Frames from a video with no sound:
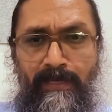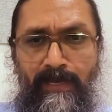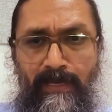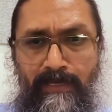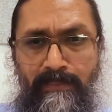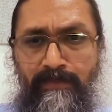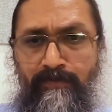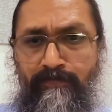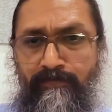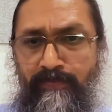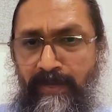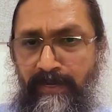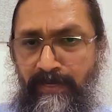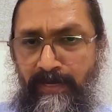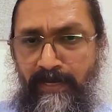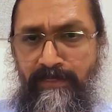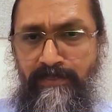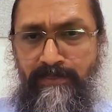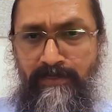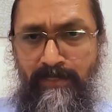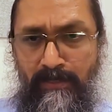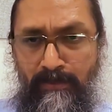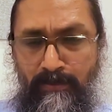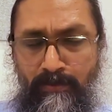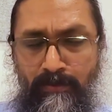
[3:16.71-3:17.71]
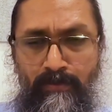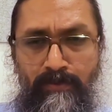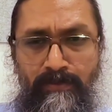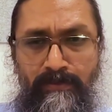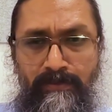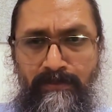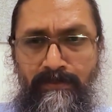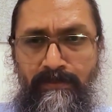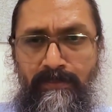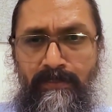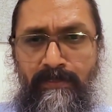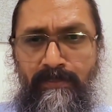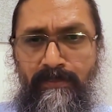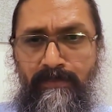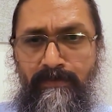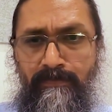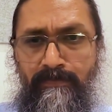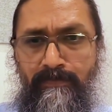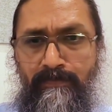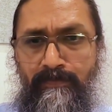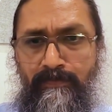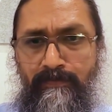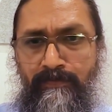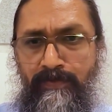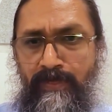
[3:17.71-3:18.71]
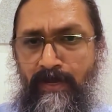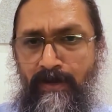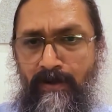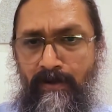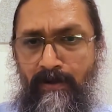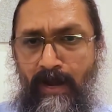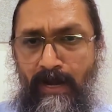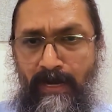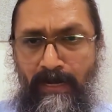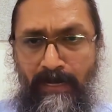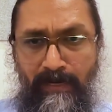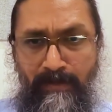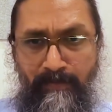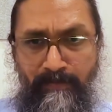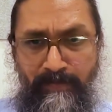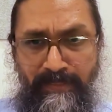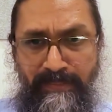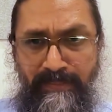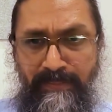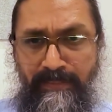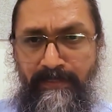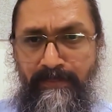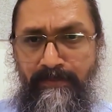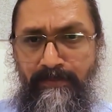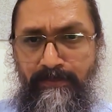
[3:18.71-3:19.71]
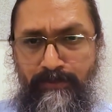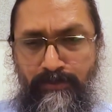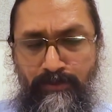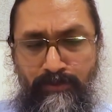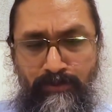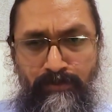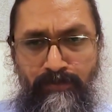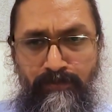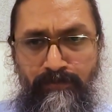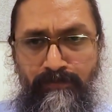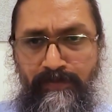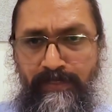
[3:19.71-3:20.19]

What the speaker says: And the financial growth we are not limited to.